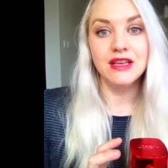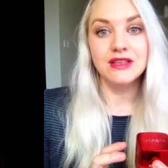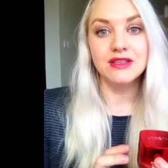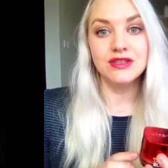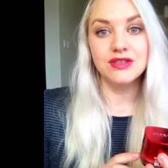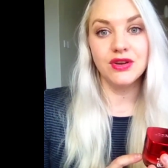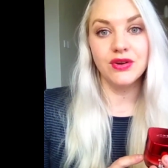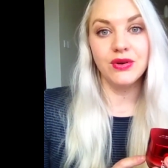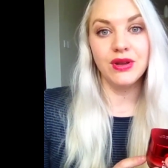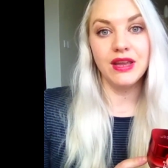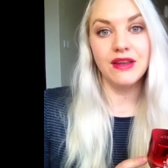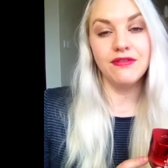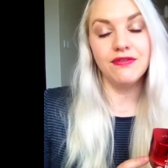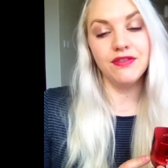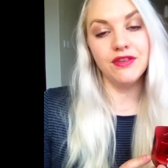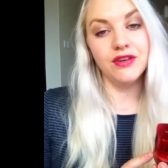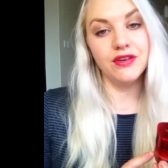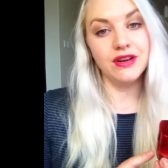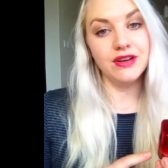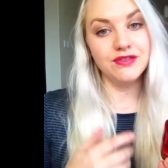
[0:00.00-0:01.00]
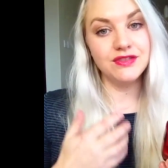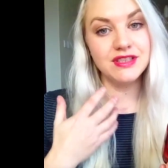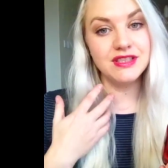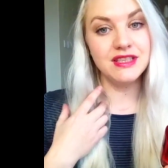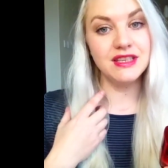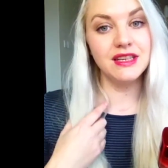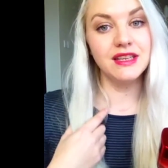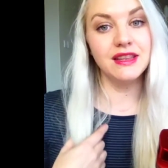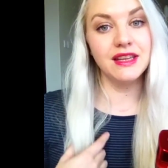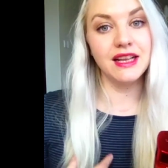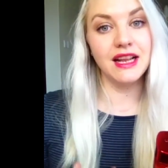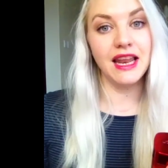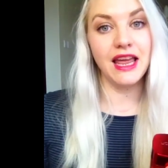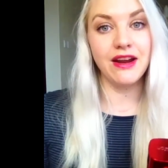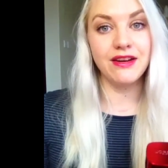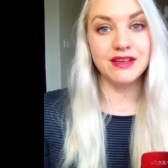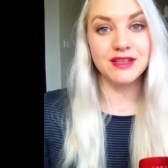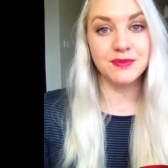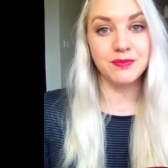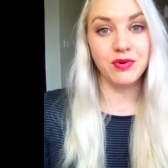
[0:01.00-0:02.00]
So if you're interested in the
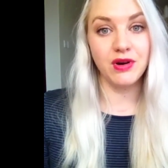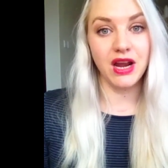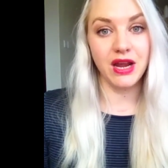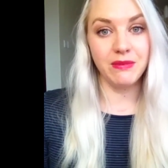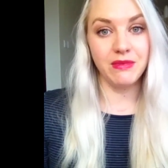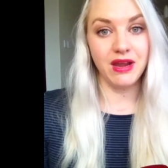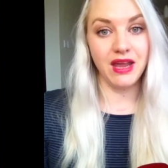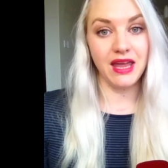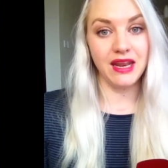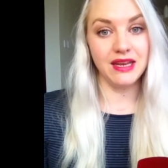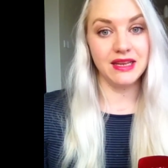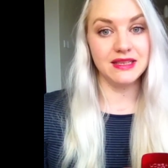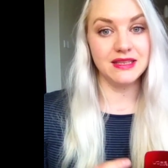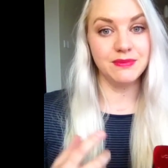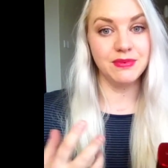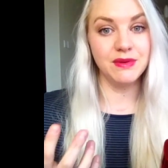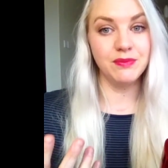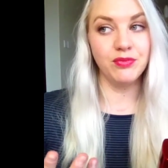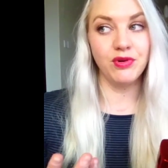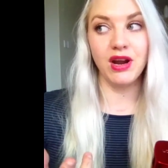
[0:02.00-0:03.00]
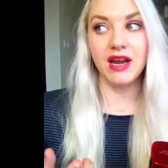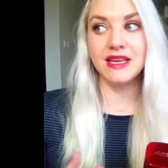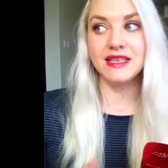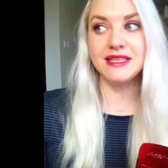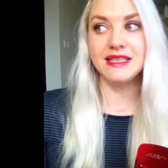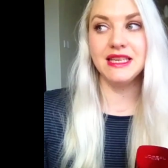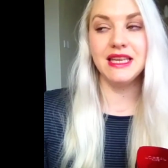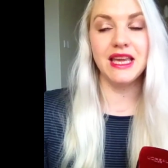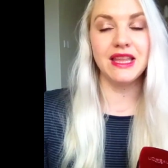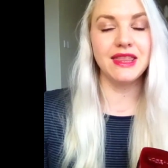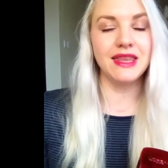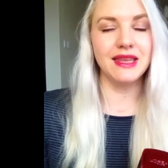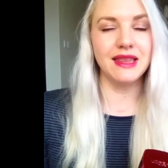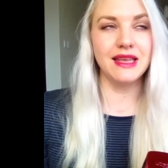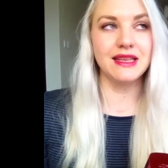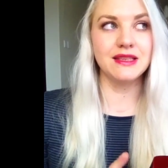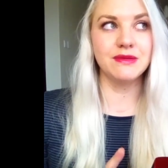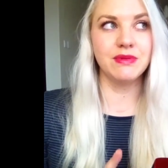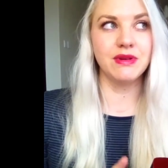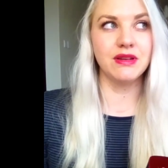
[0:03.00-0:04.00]
Clarins Primer, and it's a bit pricey, I think
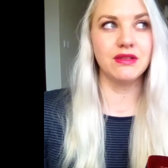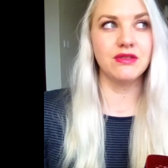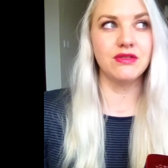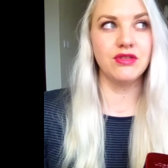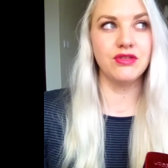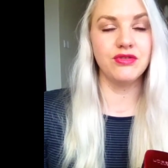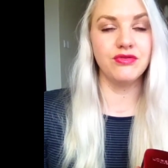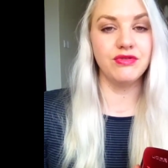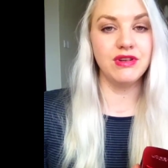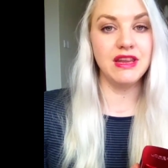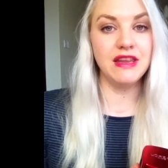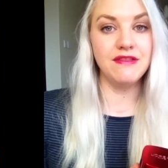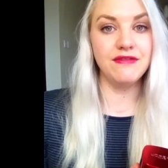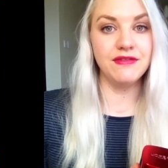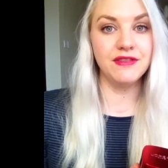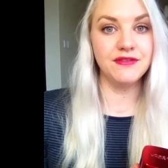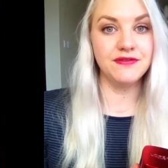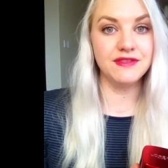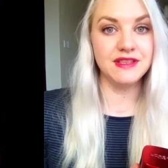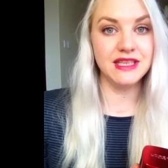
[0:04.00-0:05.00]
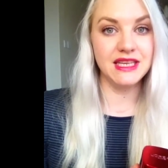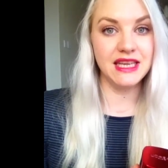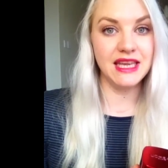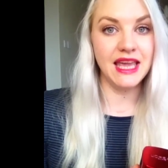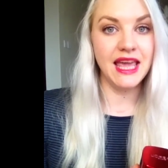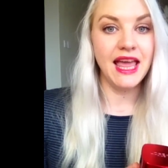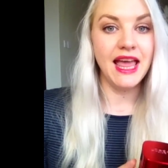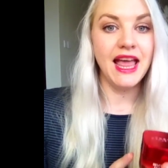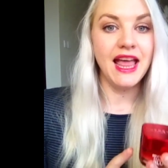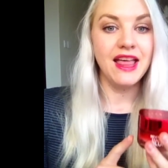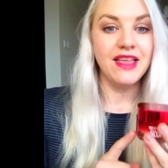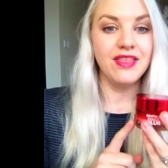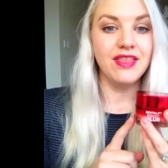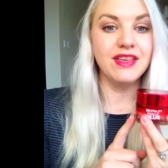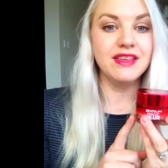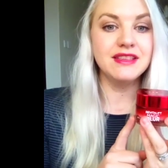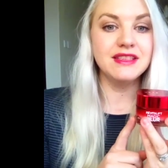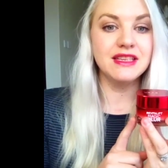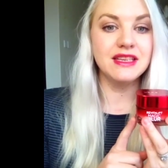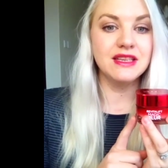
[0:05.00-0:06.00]
that's about $3.50.
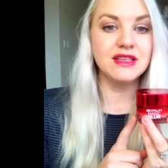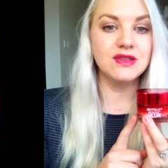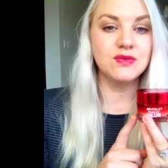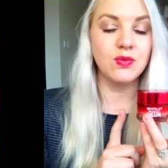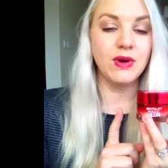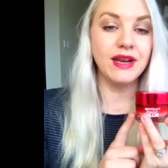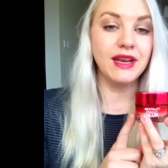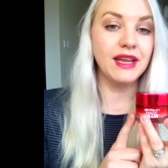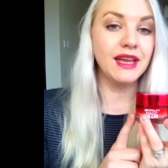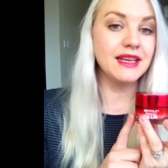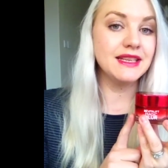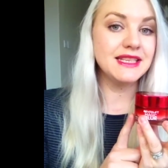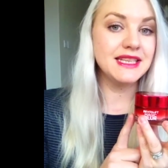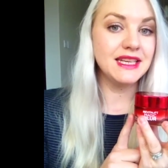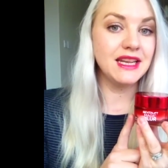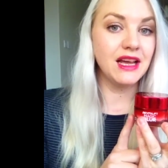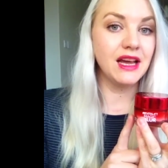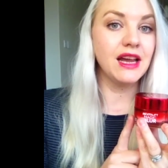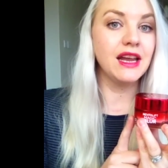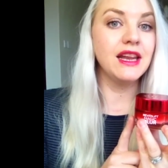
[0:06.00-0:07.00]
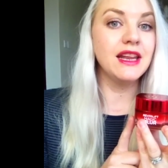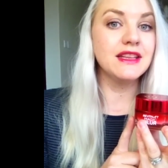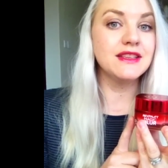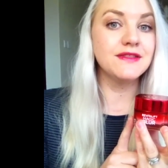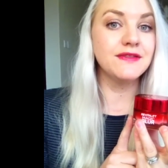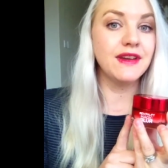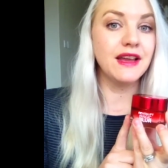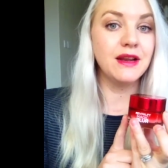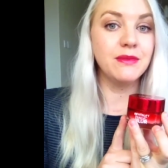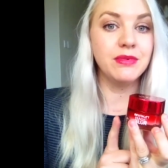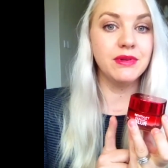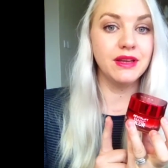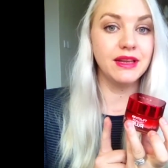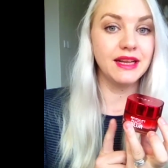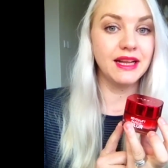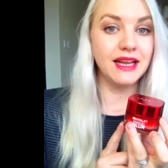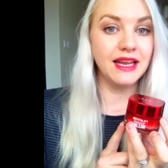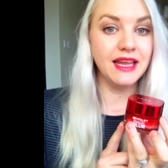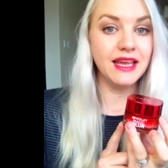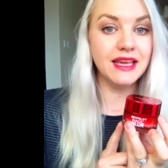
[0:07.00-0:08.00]
This is $1.99. It's available
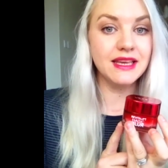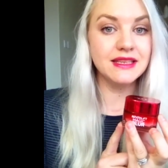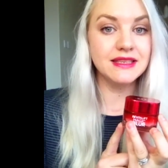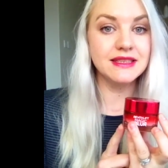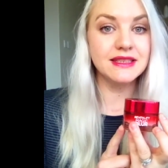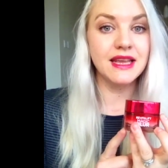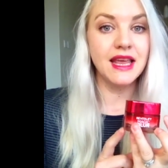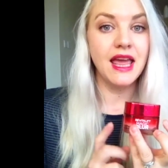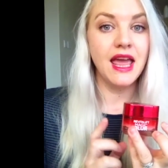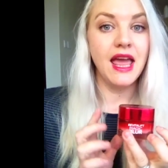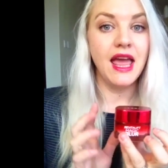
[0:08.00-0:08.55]
at Clicks.